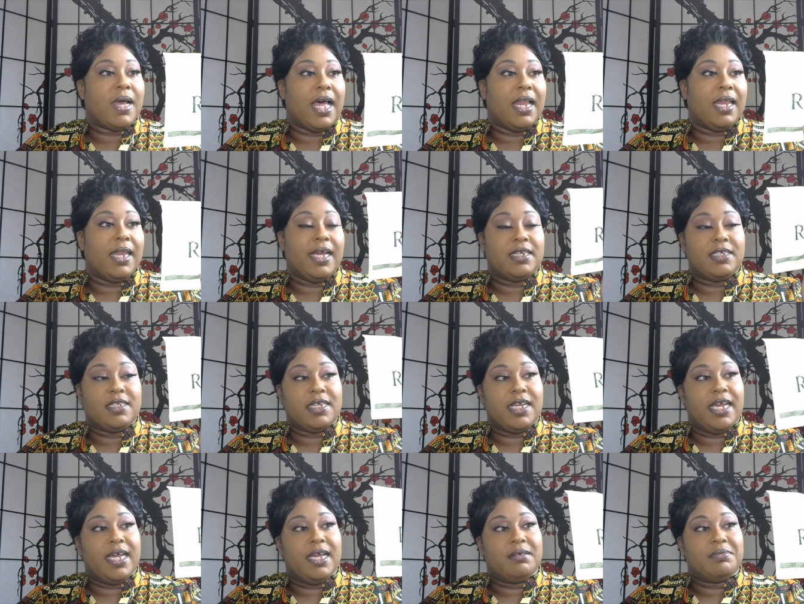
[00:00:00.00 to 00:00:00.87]
I like
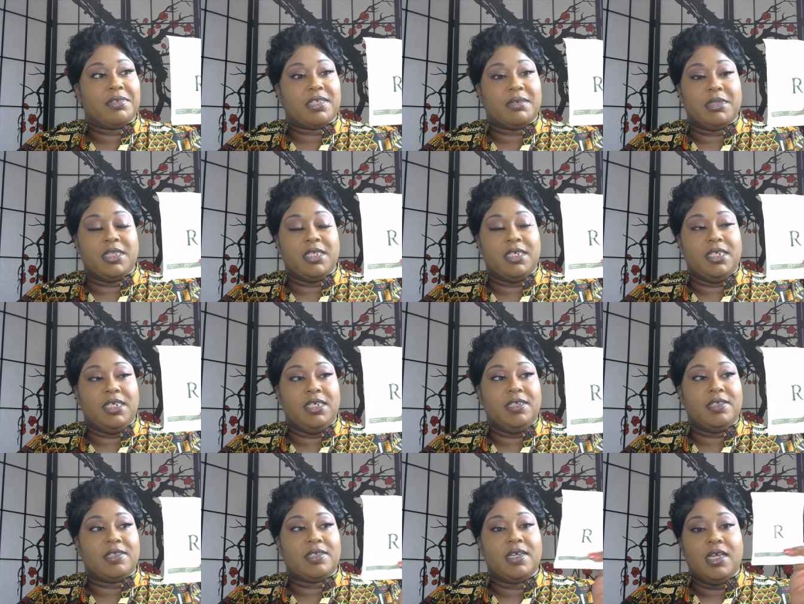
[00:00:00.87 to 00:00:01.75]
to have some of
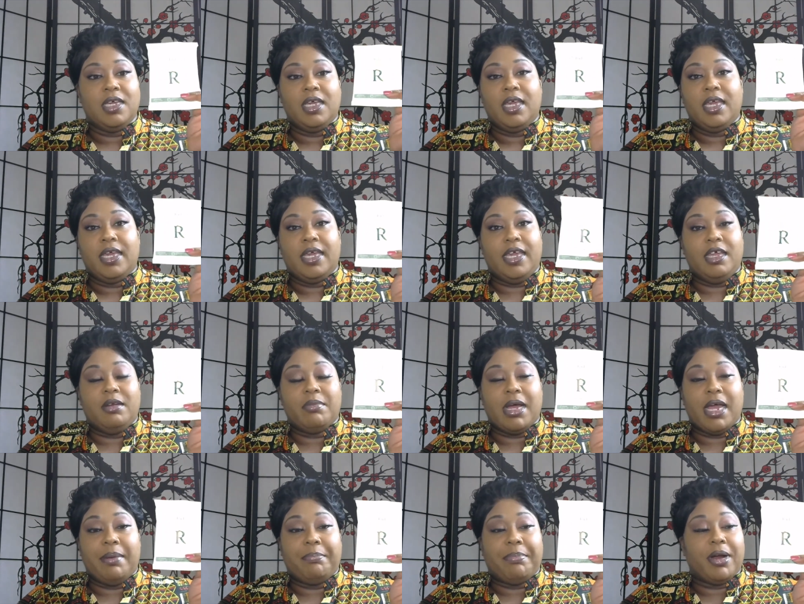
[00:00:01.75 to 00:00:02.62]
these in
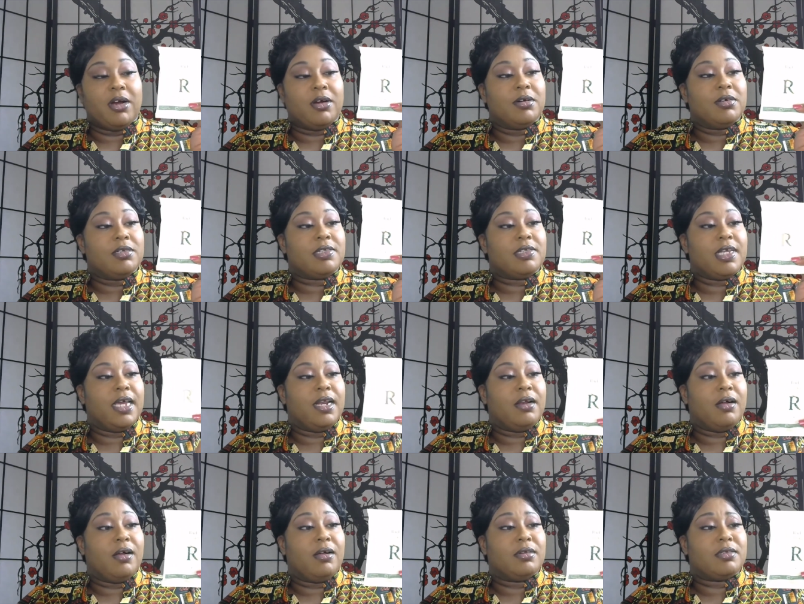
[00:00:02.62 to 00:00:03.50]
my purse
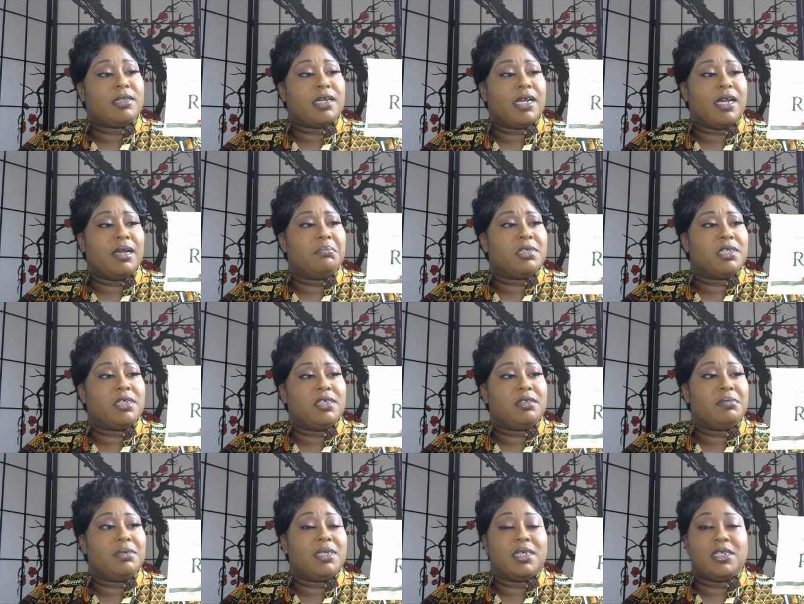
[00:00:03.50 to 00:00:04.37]
at all times,
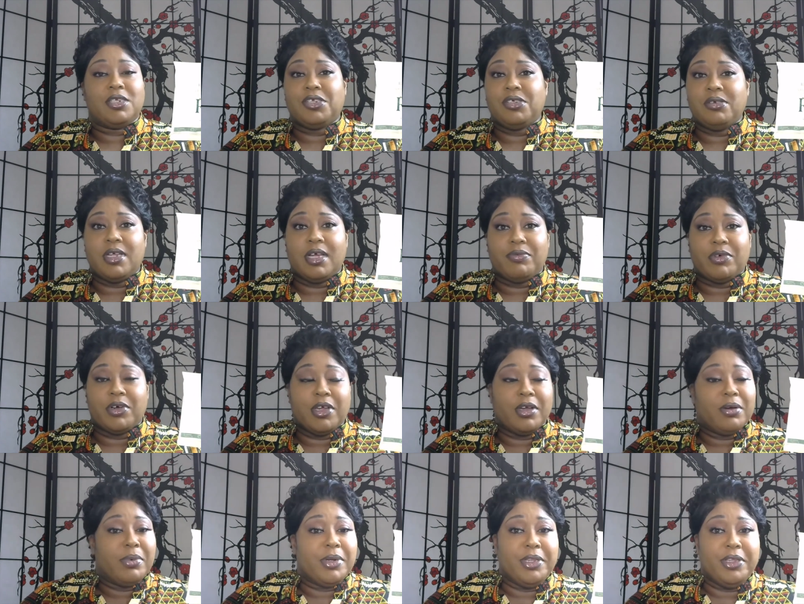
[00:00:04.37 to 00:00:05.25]
just because you never
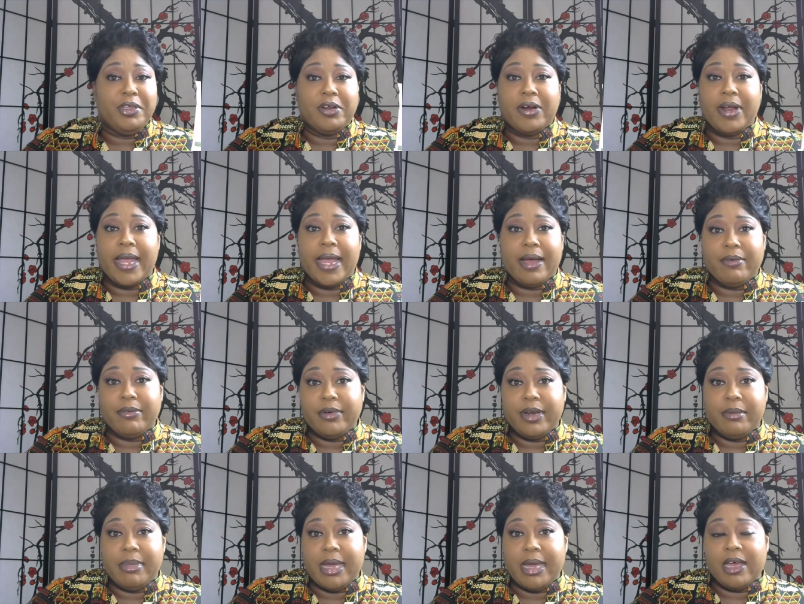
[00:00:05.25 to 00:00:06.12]
know when you're out
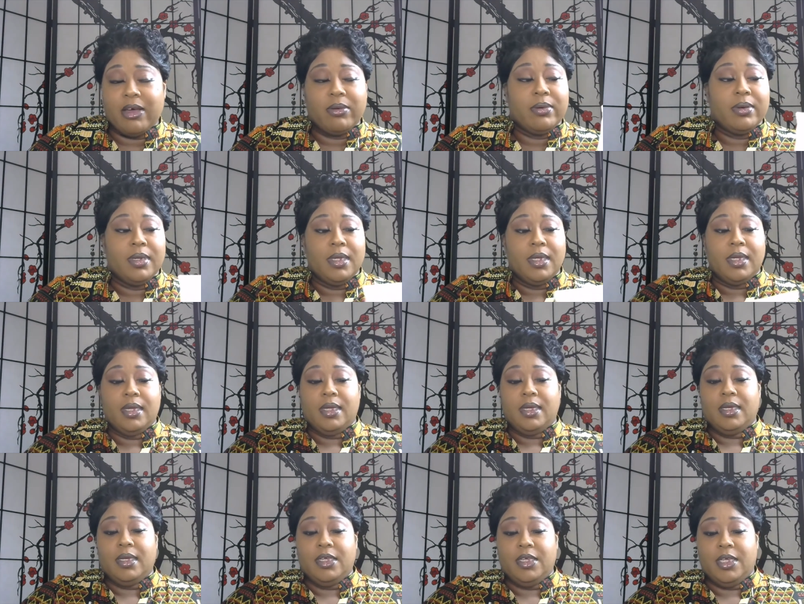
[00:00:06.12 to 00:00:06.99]
and about
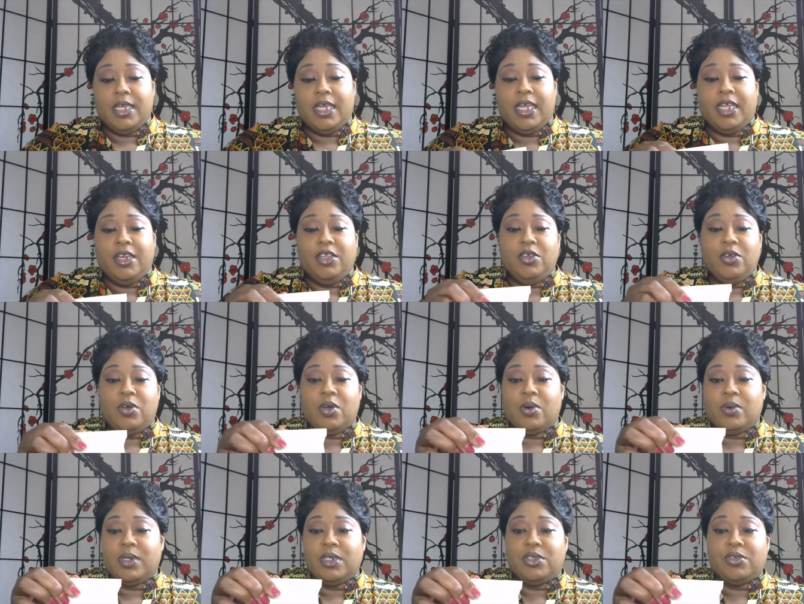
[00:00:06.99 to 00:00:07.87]
and you
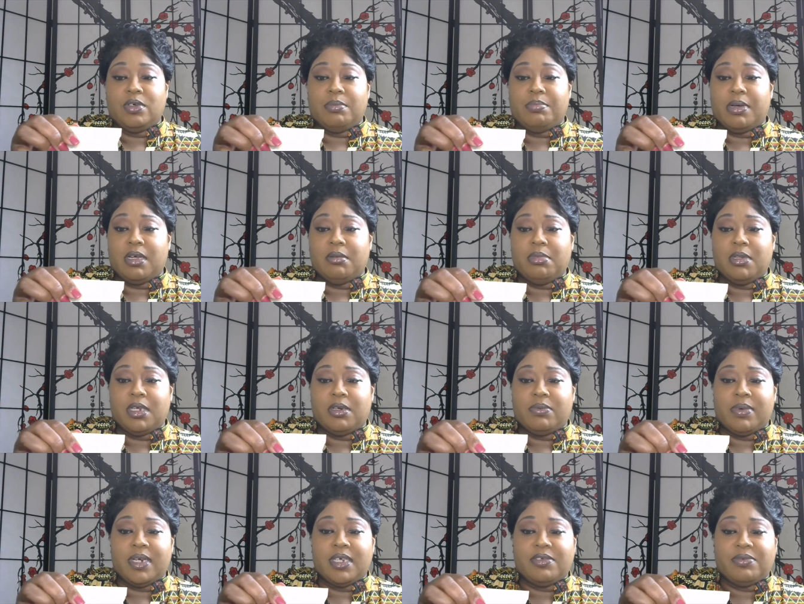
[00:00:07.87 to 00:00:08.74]
go into a
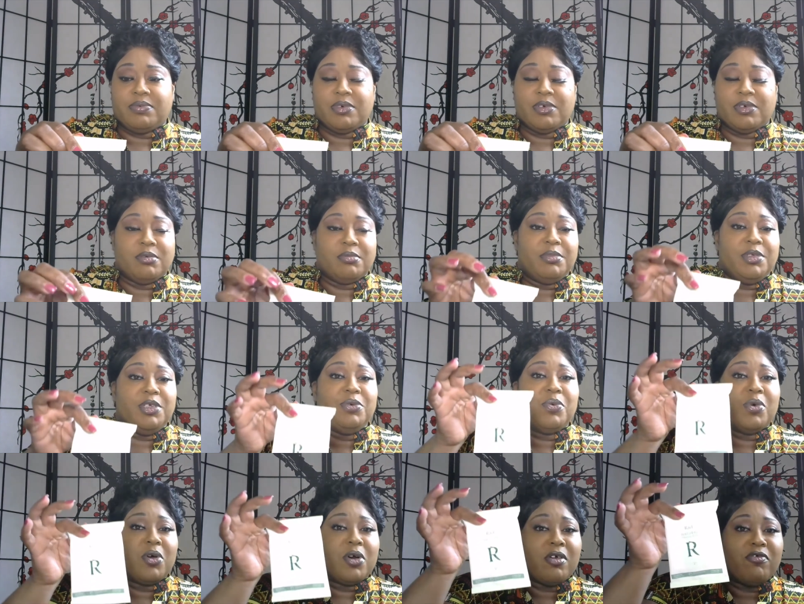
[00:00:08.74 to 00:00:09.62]
public restroom,
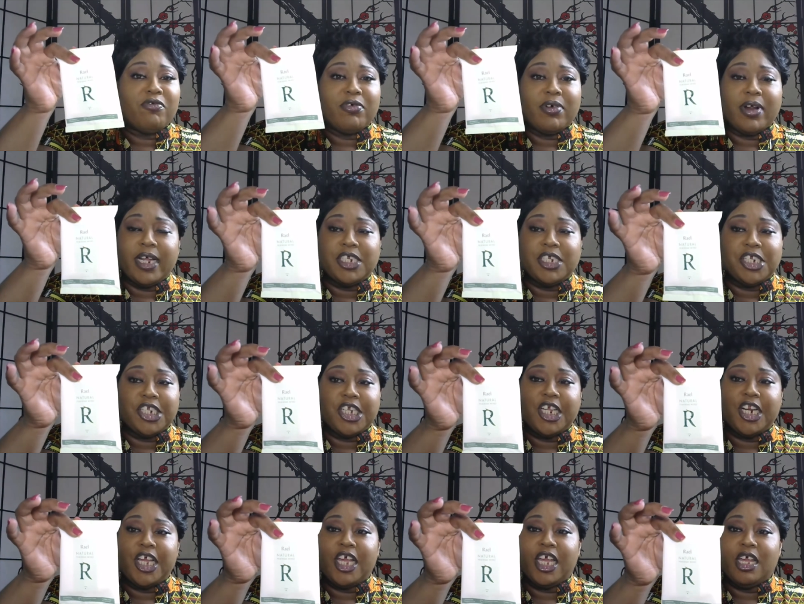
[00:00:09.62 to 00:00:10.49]
you want to
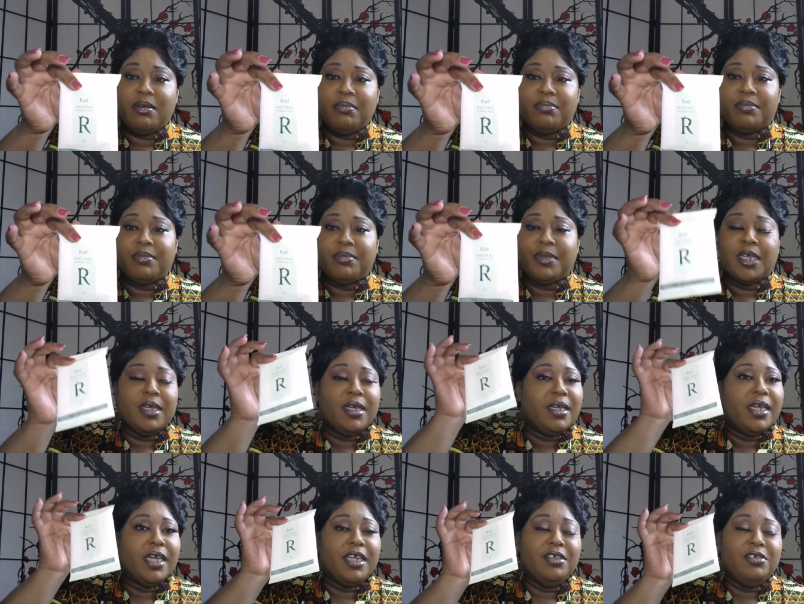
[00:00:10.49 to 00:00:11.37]
freshen up
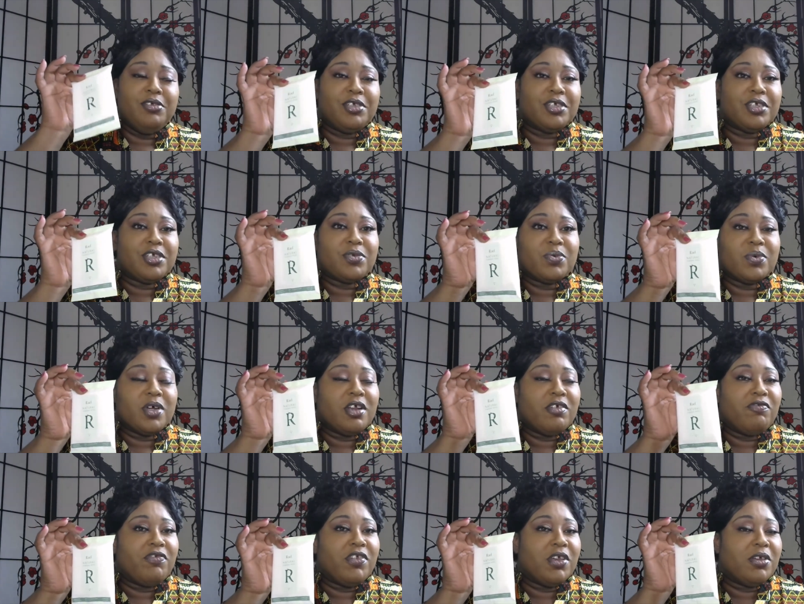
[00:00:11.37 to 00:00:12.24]
and you just
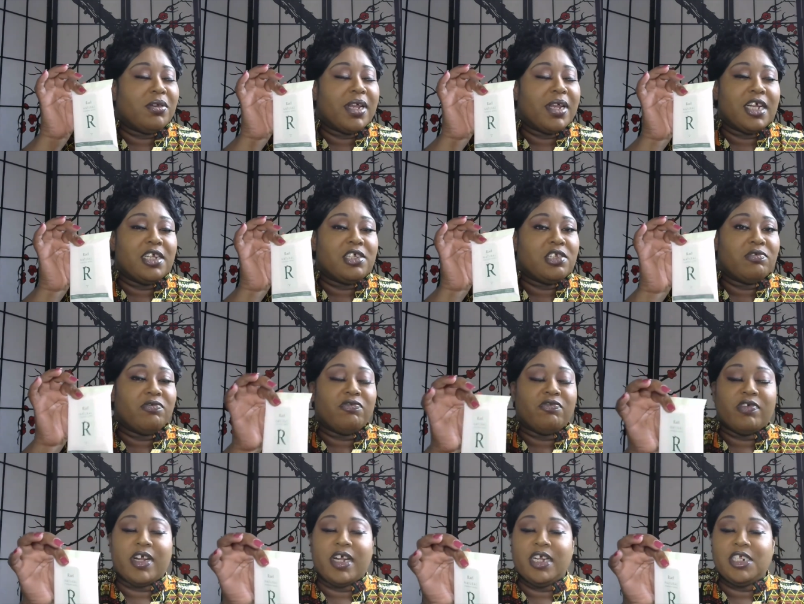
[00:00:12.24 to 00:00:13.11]
want to feel nice and
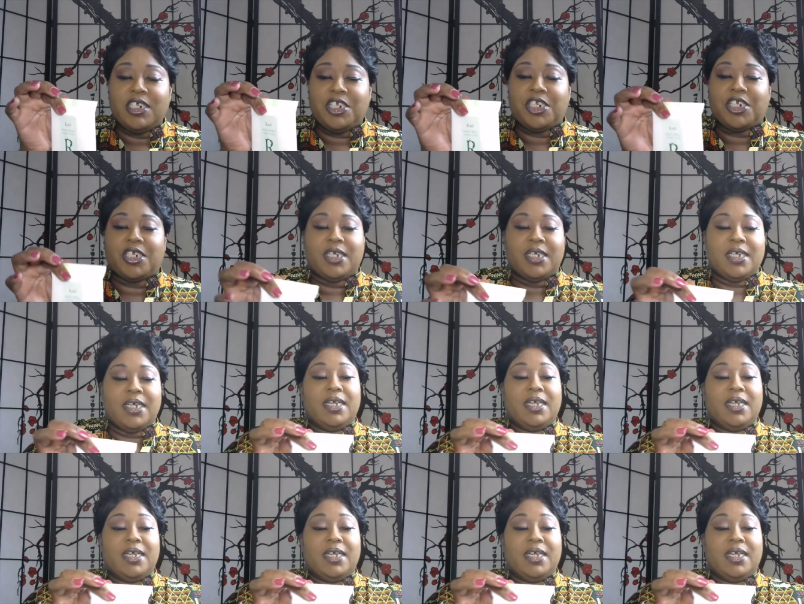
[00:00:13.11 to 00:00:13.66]
fresh.